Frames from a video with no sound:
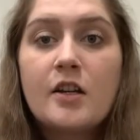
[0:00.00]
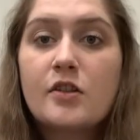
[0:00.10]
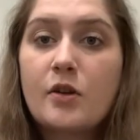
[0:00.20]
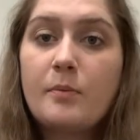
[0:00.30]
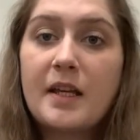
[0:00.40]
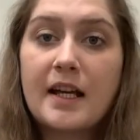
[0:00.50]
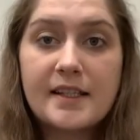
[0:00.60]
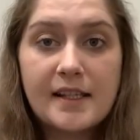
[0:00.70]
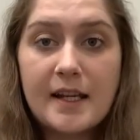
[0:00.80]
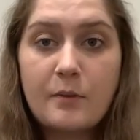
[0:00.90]
so
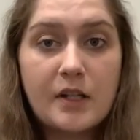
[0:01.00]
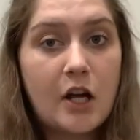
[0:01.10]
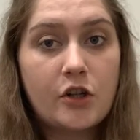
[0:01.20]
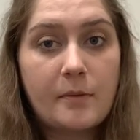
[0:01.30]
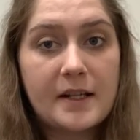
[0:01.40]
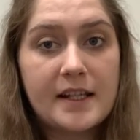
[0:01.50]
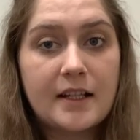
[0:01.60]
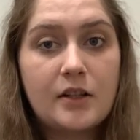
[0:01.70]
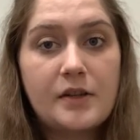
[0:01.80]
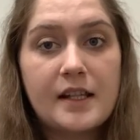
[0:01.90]
because it's a
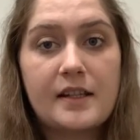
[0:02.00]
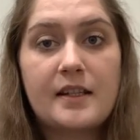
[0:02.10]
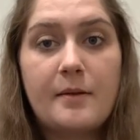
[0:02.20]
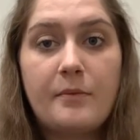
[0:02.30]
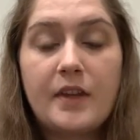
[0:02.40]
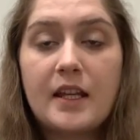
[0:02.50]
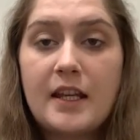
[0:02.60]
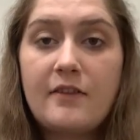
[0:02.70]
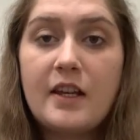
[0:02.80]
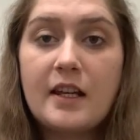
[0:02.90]
100% closed system, the
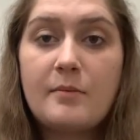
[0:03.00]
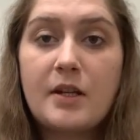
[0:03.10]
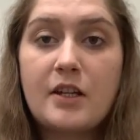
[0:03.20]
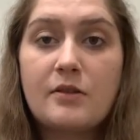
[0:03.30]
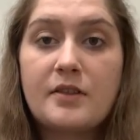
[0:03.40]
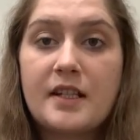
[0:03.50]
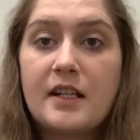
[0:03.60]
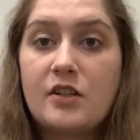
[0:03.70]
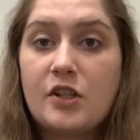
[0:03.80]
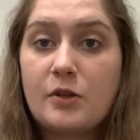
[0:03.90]
QiVi can be used
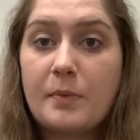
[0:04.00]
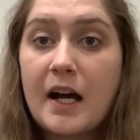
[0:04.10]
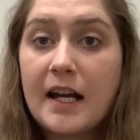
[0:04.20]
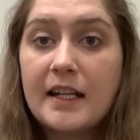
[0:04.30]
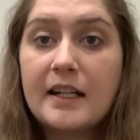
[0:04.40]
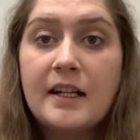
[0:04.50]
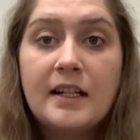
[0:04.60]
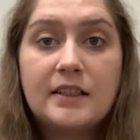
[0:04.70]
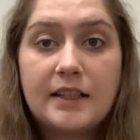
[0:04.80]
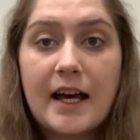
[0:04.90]
in supine,
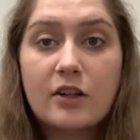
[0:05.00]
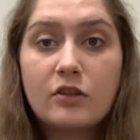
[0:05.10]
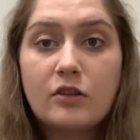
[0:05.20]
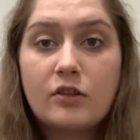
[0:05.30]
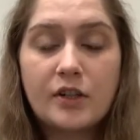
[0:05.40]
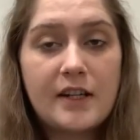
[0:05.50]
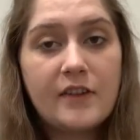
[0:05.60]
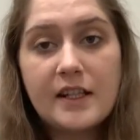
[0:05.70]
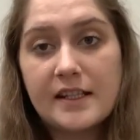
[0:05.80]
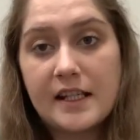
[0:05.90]
lateral, or
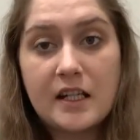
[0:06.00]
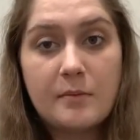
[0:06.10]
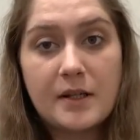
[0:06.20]
even the seated